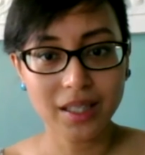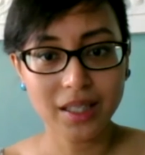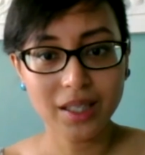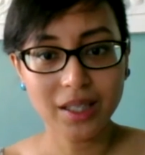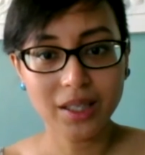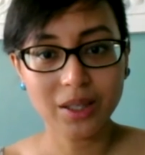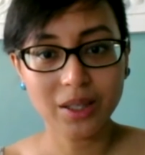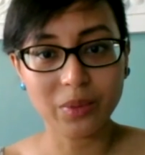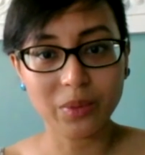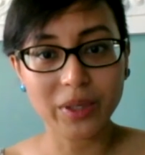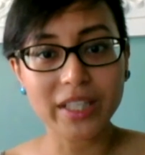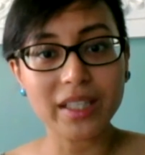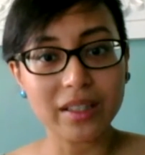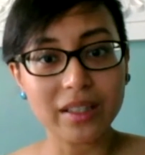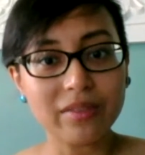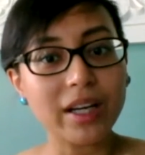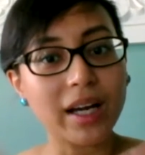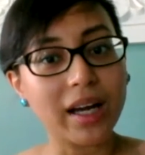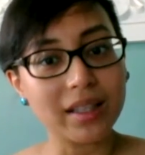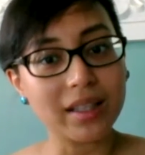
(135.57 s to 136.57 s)
Mm-hmm. When in
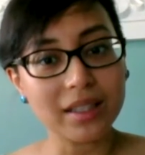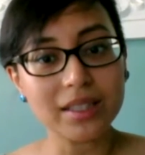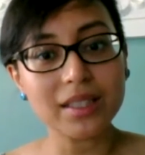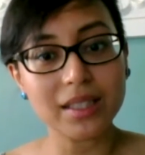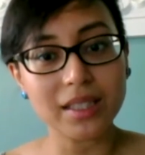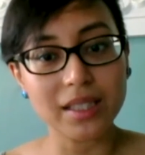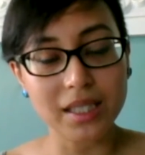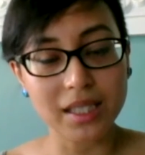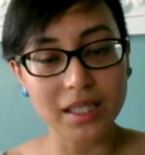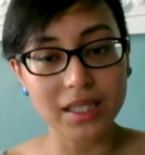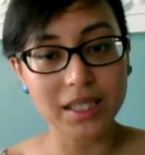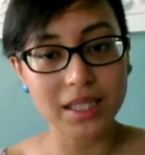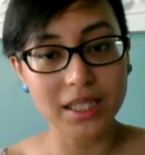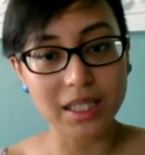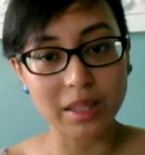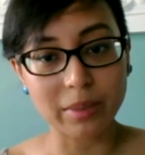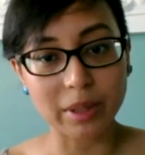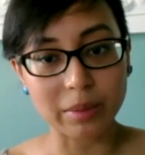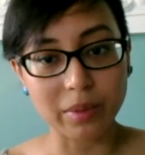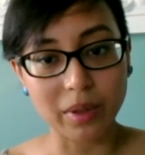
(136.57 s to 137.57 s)
reality, it's a
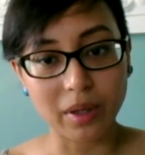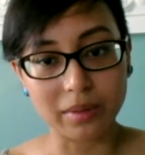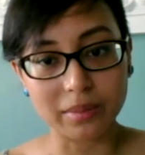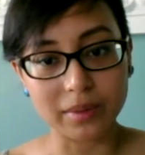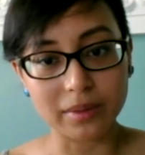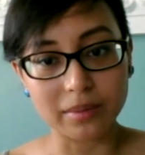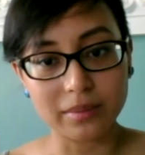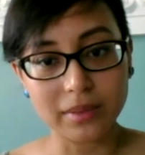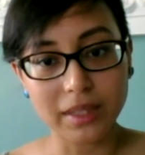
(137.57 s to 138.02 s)
systemic problem,